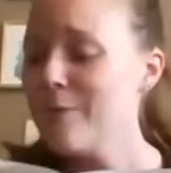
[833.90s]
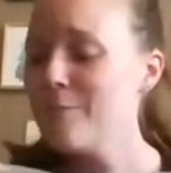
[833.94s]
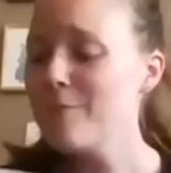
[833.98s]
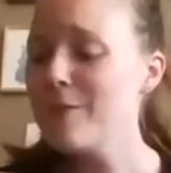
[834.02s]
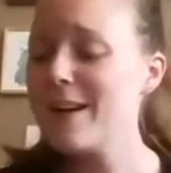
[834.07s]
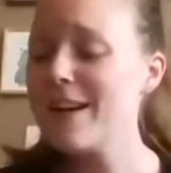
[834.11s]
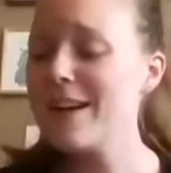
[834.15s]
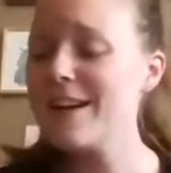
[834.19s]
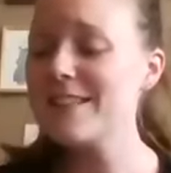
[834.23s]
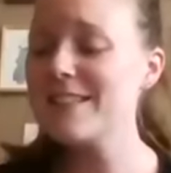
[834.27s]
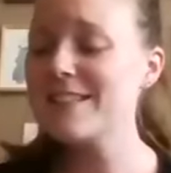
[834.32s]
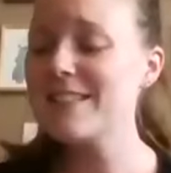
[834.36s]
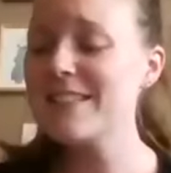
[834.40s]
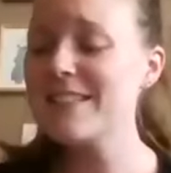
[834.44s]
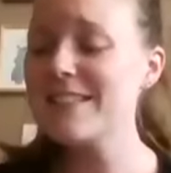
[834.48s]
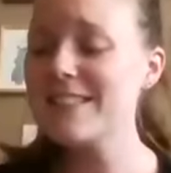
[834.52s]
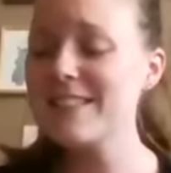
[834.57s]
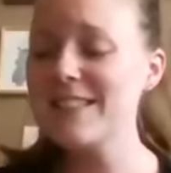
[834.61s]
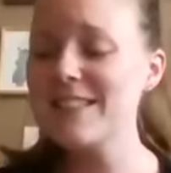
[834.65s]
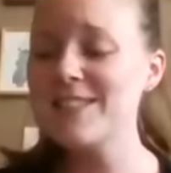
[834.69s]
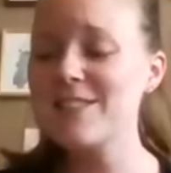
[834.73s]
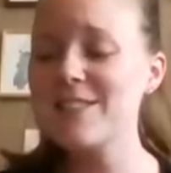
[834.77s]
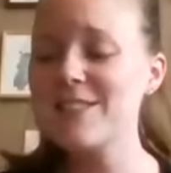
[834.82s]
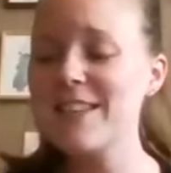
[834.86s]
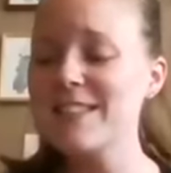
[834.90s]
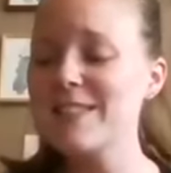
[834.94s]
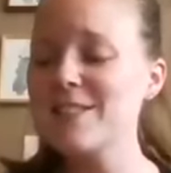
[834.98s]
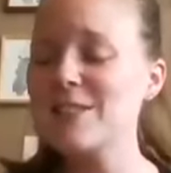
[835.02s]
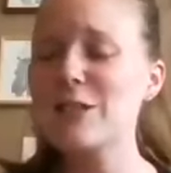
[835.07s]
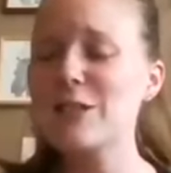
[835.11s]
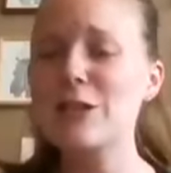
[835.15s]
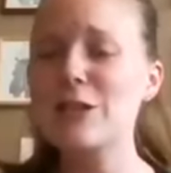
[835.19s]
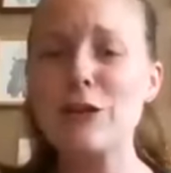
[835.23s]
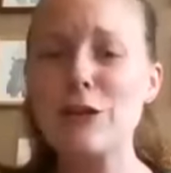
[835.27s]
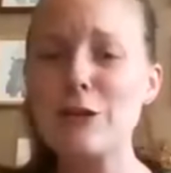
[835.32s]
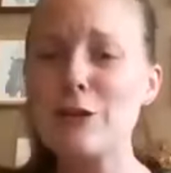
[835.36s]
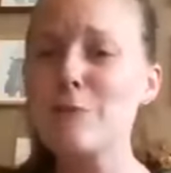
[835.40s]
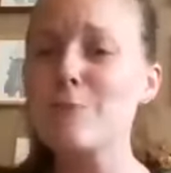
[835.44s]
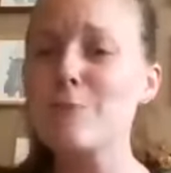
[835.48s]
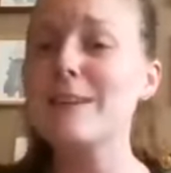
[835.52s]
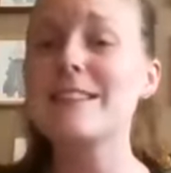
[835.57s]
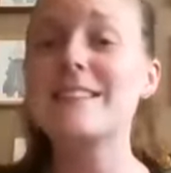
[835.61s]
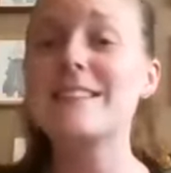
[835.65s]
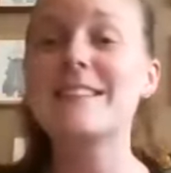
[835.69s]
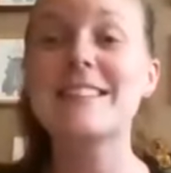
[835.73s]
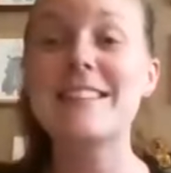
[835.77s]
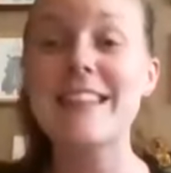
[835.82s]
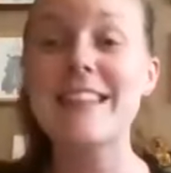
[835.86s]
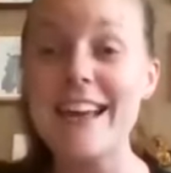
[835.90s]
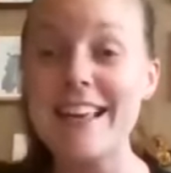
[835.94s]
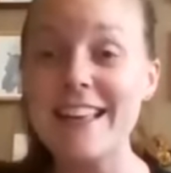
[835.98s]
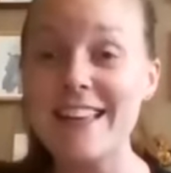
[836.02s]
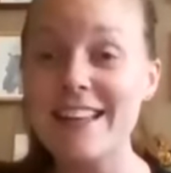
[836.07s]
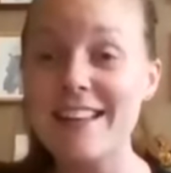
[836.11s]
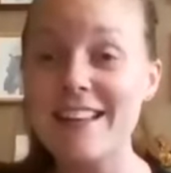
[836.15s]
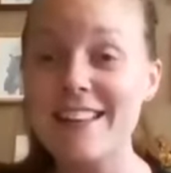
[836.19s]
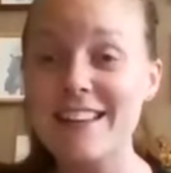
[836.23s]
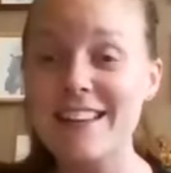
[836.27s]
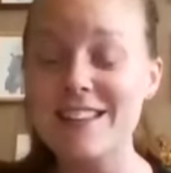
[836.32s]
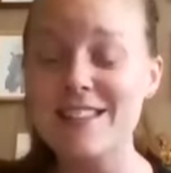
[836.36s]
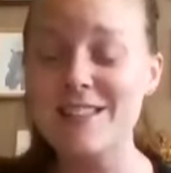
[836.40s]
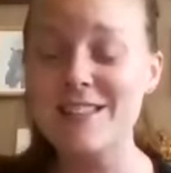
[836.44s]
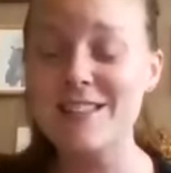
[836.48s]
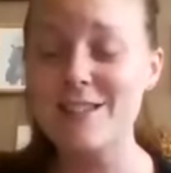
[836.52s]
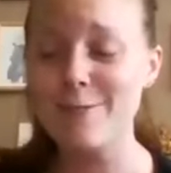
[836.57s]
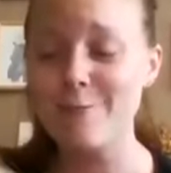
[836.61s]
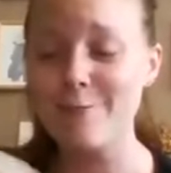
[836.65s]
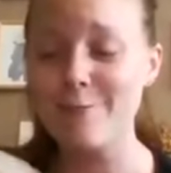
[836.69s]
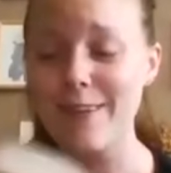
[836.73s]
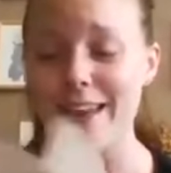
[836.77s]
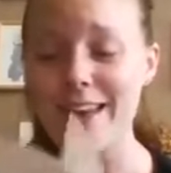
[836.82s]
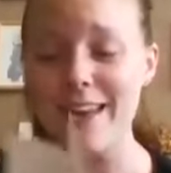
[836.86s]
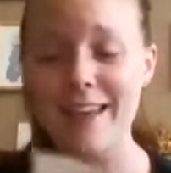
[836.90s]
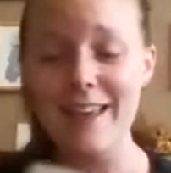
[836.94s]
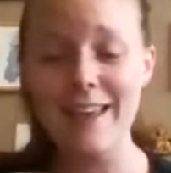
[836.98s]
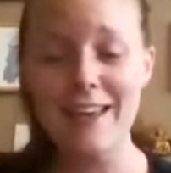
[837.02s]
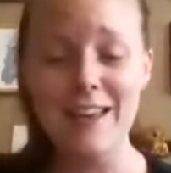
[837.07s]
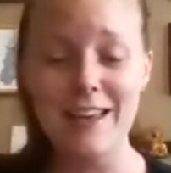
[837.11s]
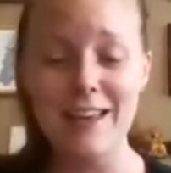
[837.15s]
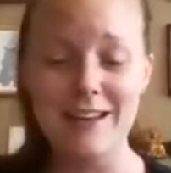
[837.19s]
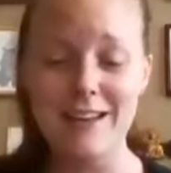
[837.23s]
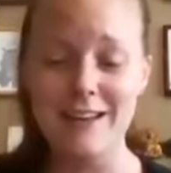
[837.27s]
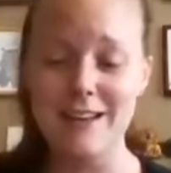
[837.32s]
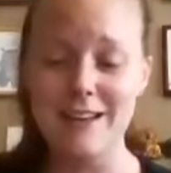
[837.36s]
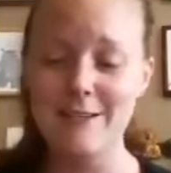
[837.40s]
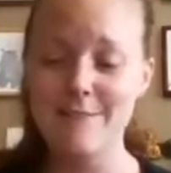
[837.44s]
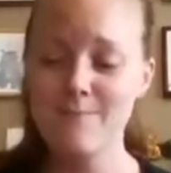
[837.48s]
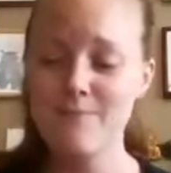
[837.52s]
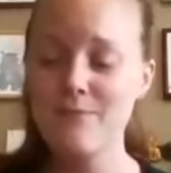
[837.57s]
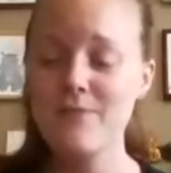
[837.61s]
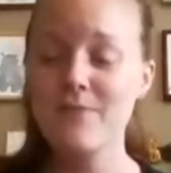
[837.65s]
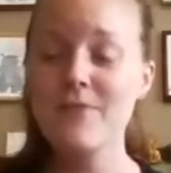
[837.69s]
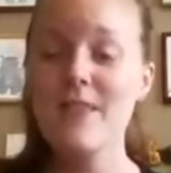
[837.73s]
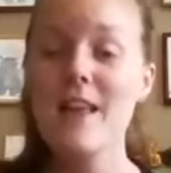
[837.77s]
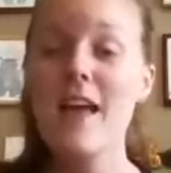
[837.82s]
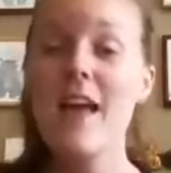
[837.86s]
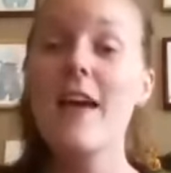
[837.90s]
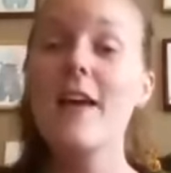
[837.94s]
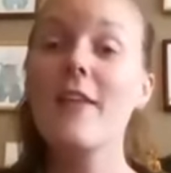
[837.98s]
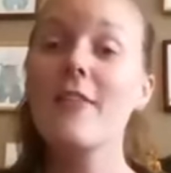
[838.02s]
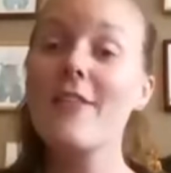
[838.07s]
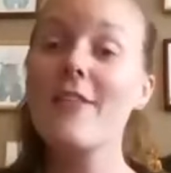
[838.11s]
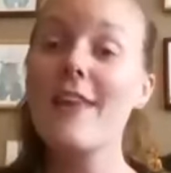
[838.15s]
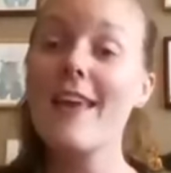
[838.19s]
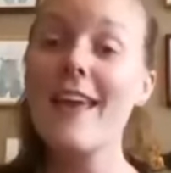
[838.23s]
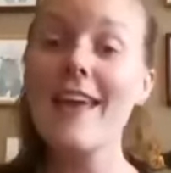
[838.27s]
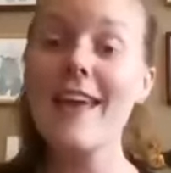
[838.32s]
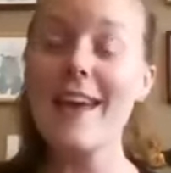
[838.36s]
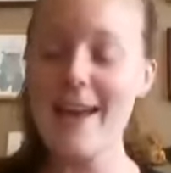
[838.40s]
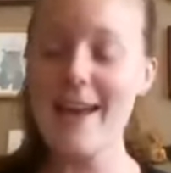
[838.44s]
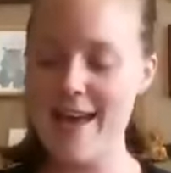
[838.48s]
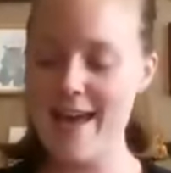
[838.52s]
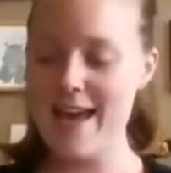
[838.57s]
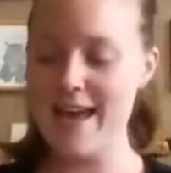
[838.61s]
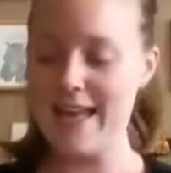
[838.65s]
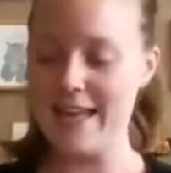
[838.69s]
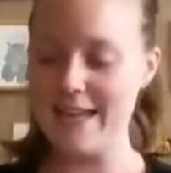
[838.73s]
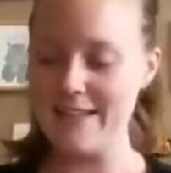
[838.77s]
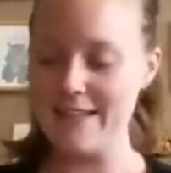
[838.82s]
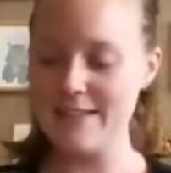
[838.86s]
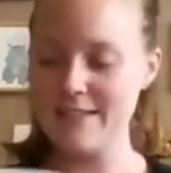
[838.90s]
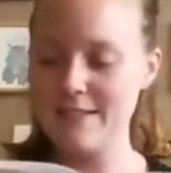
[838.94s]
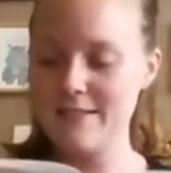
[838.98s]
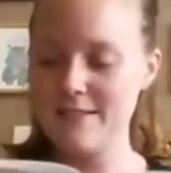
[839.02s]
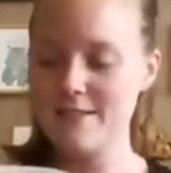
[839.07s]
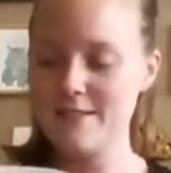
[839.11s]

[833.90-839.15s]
because this is just too ridiculous to read. The end.